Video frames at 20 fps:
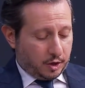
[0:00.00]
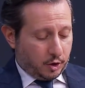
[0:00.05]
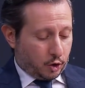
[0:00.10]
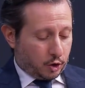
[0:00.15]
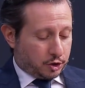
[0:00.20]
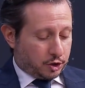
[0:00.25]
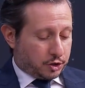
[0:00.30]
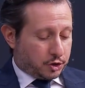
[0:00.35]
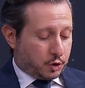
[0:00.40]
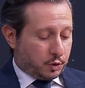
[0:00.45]
in
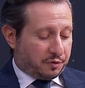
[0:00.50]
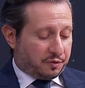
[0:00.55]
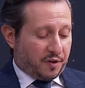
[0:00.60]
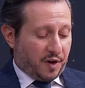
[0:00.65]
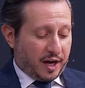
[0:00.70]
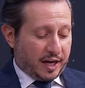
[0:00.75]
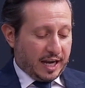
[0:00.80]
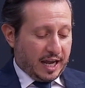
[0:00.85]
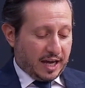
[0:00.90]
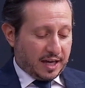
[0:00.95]
order to
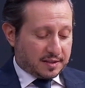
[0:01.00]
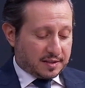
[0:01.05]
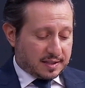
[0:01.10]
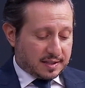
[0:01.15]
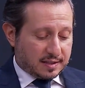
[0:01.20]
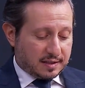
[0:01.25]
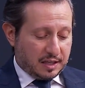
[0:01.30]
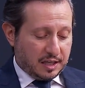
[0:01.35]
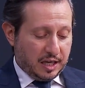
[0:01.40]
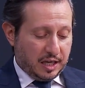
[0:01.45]

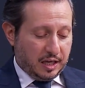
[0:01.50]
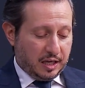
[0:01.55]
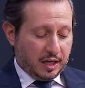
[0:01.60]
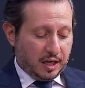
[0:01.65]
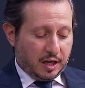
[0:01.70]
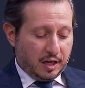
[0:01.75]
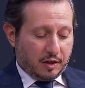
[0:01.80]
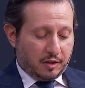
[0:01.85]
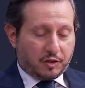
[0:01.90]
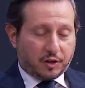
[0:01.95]
finance
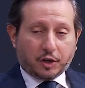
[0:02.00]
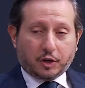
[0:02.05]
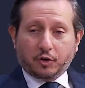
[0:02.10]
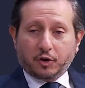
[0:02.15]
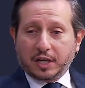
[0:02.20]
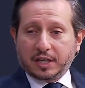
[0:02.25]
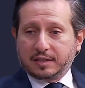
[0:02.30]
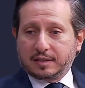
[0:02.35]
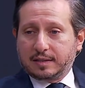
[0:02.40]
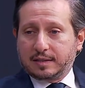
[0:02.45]
the the
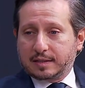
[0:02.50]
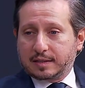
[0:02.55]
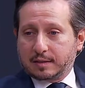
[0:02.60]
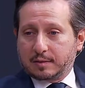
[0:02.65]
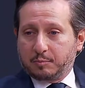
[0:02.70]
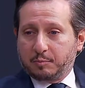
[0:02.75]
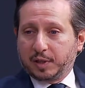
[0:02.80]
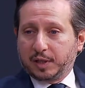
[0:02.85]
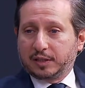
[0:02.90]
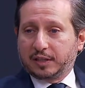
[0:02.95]

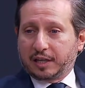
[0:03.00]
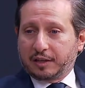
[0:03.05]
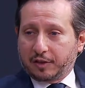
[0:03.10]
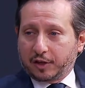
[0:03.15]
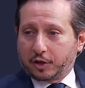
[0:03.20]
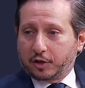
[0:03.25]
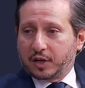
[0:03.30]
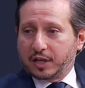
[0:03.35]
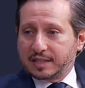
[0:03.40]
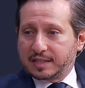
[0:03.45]
grids,
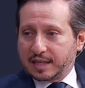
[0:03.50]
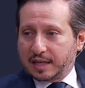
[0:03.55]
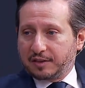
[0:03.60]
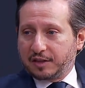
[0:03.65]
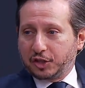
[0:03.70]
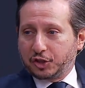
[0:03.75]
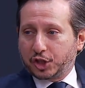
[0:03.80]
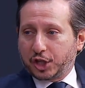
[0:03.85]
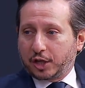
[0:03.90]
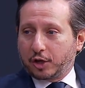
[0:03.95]
building the grids
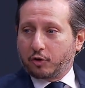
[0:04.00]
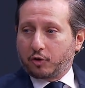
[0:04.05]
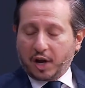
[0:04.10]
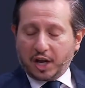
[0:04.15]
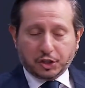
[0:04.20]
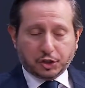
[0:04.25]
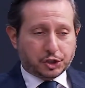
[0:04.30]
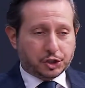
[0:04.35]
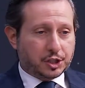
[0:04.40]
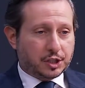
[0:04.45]
and the
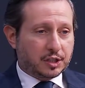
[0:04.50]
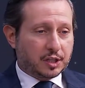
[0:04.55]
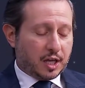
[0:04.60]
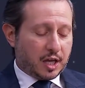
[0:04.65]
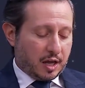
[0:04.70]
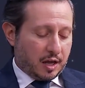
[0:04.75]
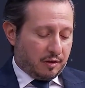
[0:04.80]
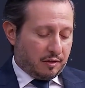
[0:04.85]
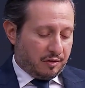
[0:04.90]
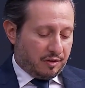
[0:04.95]

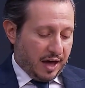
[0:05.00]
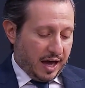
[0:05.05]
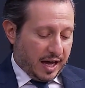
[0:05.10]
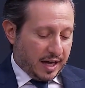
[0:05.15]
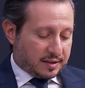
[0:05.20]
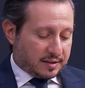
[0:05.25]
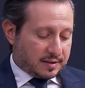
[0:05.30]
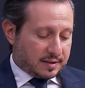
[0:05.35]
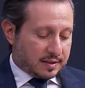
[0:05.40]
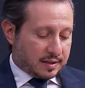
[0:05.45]
generation
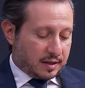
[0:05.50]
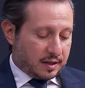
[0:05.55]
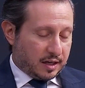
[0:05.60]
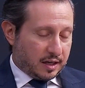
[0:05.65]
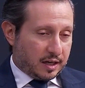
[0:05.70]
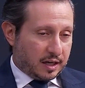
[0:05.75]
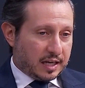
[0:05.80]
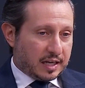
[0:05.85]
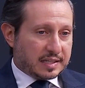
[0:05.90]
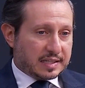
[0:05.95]
that
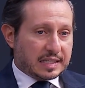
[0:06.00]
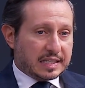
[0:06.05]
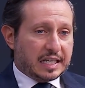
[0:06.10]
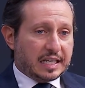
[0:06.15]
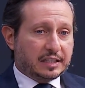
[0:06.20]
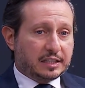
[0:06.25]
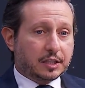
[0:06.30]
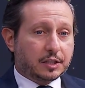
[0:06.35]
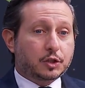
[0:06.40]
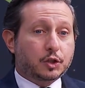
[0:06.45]
uh, is
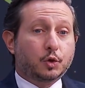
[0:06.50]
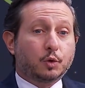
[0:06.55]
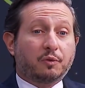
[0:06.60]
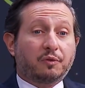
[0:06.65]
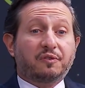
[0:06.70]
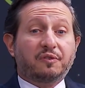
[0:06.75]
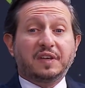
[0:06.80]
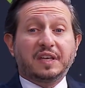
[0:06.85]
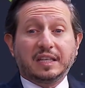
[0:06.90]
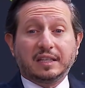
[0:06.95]
needed
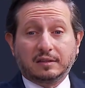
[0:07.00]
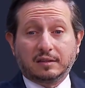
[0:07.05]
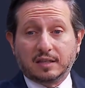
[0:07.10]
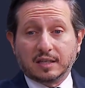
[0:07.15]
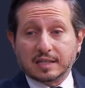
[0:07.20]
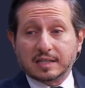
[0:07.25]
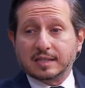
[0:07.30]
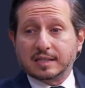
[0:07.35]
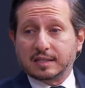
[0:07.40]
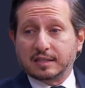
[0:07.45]
to
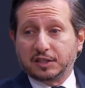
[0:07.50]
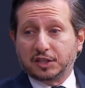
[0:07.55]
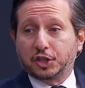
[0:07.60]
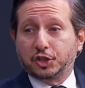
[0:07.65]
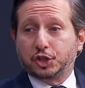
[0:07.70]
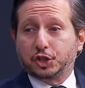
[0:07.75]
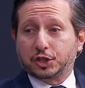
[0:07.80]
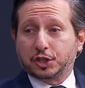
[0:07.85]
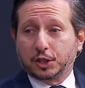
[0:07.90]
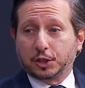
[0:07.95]
feed this
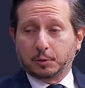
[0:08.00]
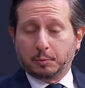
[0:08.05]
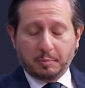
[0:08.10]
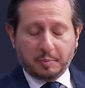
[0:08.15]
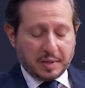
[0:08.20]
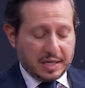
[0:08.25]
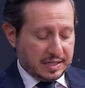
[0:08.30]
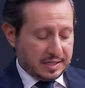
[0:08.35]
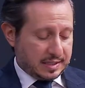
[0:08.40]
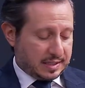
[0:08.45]
digital
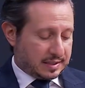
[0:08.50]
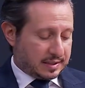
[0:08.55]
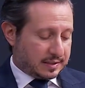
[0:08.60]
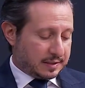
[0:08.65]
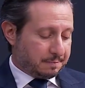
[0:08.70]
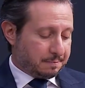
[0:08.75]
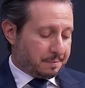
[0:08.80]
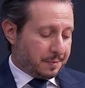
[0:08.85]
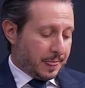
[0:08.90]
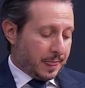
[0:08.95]

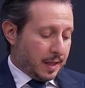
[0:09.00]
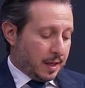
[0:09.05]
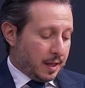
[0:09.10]
beast.